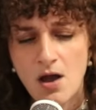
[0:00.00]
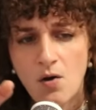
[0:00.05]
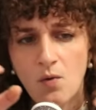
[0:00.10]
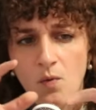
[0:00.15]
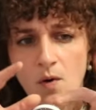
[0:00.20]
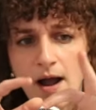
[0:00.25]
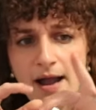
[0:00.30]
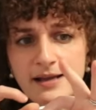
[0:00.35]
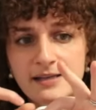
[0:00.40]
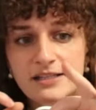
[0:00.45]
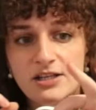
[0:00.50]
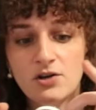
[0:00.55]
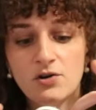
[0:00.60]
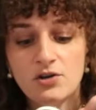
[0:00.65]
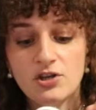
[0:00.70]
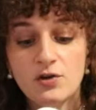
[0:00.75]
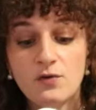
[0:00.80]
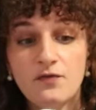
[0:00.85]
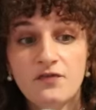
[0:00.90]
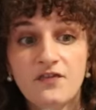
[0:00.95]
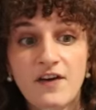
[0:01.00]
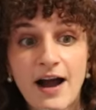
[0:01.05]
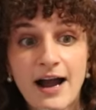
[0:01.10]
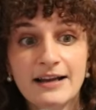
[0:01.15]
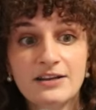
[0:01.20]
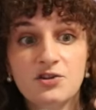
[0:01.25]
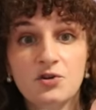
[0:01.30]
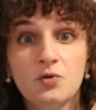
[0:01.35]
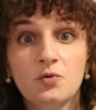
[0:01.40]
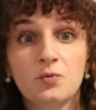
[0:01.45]
Well, until you
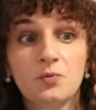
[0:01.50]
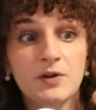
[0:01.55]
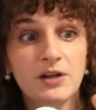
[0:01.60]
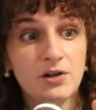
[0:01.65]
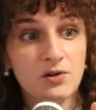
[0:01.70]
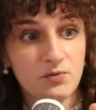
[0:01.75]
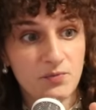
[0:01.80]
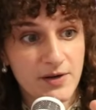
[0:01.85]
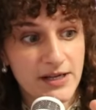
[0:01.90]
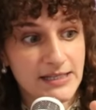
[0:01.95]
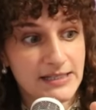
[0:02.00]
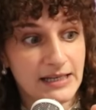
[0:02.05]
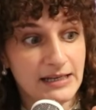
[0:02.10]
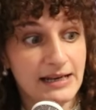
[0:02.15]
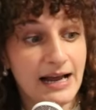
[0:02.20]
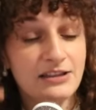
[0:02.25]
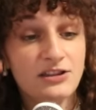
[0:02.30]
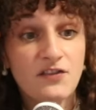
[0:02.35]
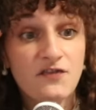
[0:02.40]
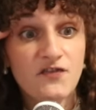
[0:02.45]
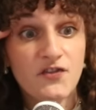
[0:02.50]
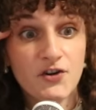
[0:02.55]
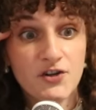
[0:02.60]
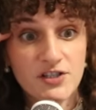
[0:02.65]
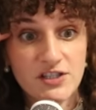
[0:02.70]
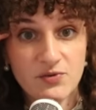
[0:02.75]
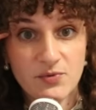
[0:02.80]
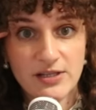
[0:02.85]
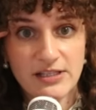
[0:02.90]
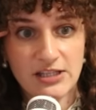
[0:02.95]
find the real reason, not the
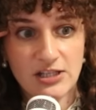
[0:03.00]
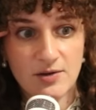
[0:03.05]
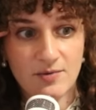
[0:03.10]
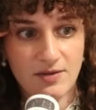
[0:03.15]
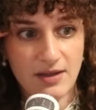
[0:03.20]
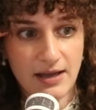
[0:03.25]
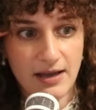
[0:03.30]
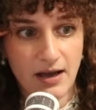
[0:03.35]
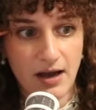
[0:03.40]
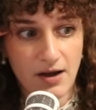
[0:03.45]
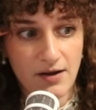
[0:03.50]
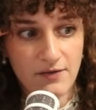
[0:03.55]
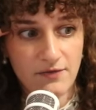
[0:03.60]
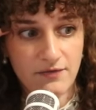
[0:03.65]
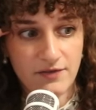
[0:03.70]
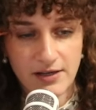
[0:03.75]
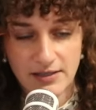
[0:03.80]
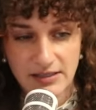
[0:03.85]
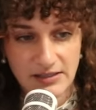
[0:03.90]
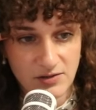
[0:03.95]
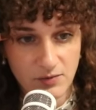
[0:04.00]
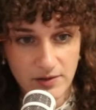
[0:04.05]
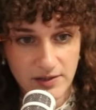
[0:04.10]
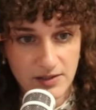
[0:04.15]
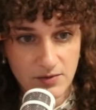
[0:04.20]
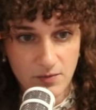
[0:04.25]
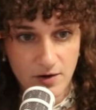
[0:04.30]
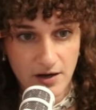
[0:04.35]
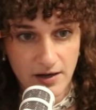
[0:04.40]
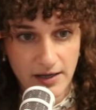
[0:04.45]
first reason you think of, because that's always
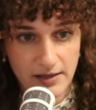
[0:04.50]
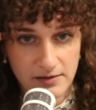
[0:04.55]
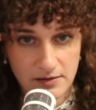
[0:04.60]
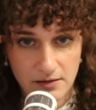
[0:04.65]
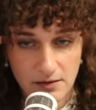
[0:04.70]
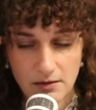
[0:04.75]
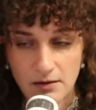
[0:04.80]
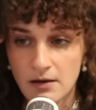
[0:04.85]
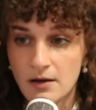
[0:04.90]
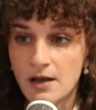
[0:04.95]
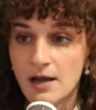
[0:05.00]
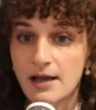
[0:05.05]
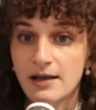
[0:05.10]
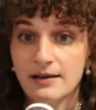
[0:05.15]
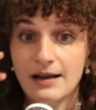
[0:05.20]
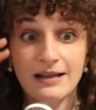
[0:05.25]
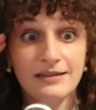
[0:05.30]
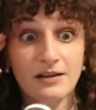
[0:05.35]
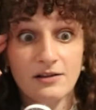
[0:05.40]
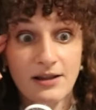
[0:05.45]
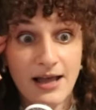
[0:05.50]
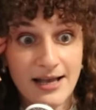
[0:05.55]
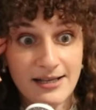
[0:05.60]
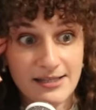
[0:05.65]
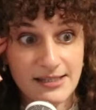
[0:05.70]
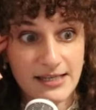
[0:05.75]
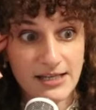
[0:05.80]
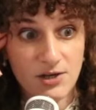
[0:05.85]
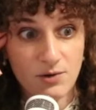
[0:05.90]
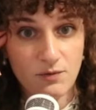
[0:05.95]
the wrong answer, not the
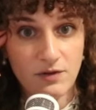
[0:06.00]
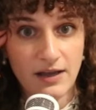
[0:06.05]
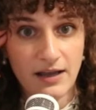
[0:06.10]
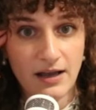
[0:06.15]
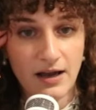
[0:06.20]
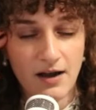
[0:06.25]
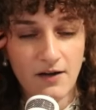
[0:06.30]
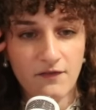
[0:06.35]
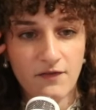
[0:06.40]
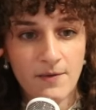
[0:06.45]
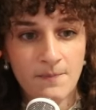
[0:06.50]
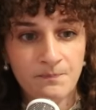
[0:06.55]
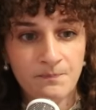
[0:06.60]
last thing you think of,